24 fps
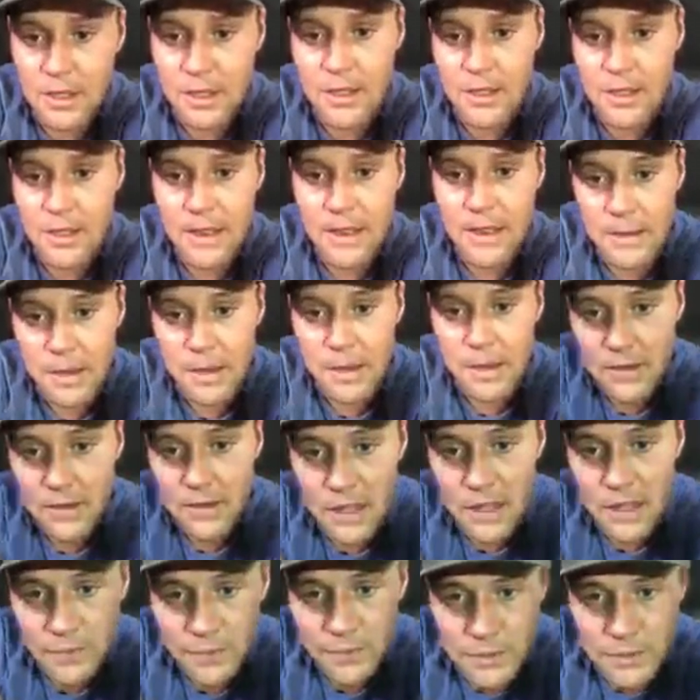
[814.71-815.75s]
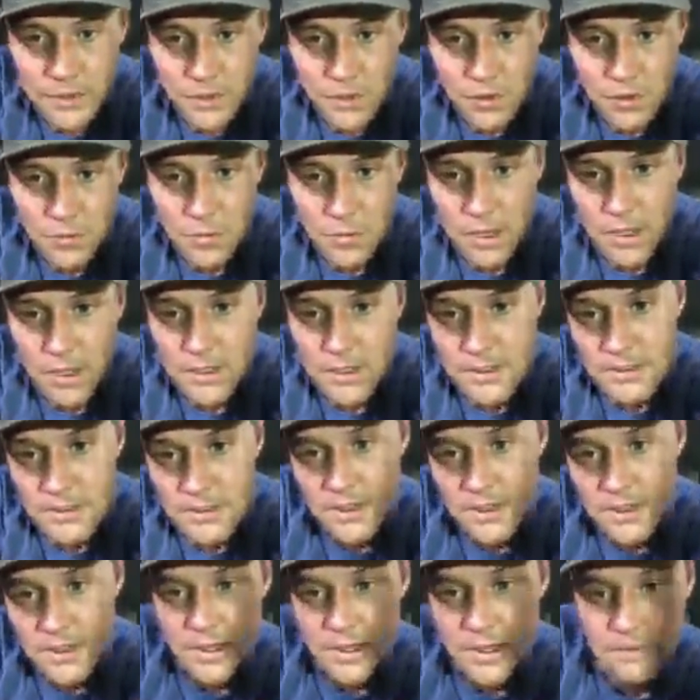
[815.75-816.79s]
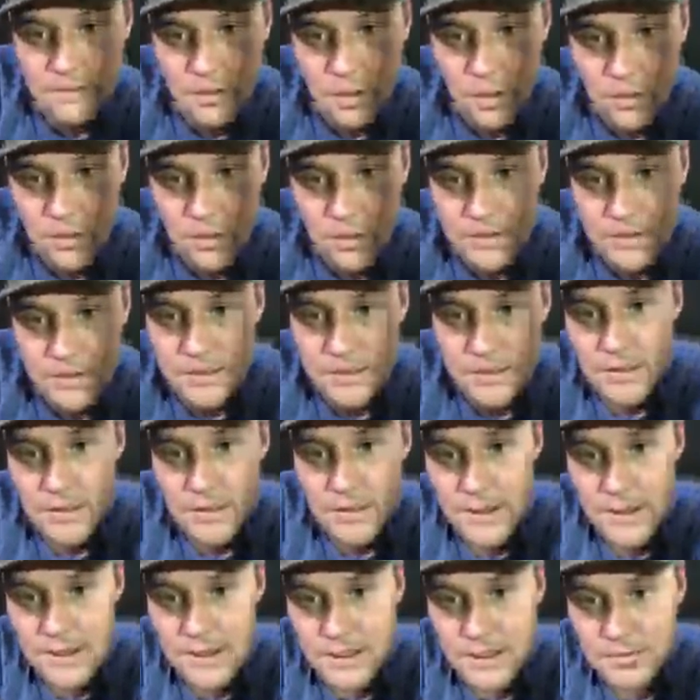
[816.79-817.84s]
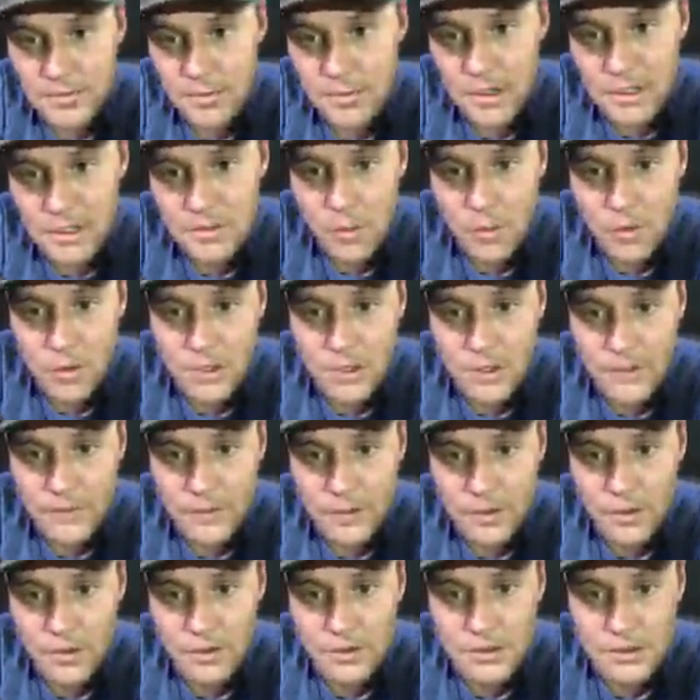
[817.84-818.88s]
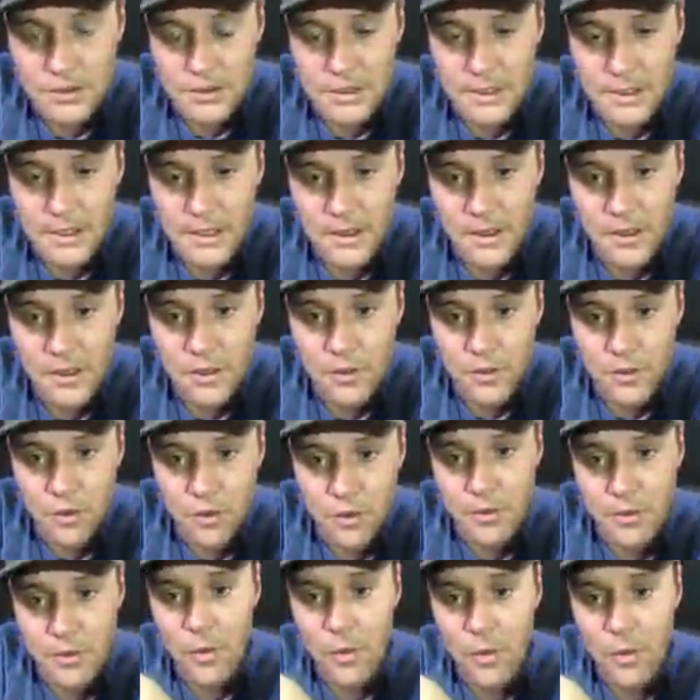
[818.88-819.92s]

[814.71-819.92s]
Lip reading: I've been on 2 months and have noticed that it's much more difficult to get through my weight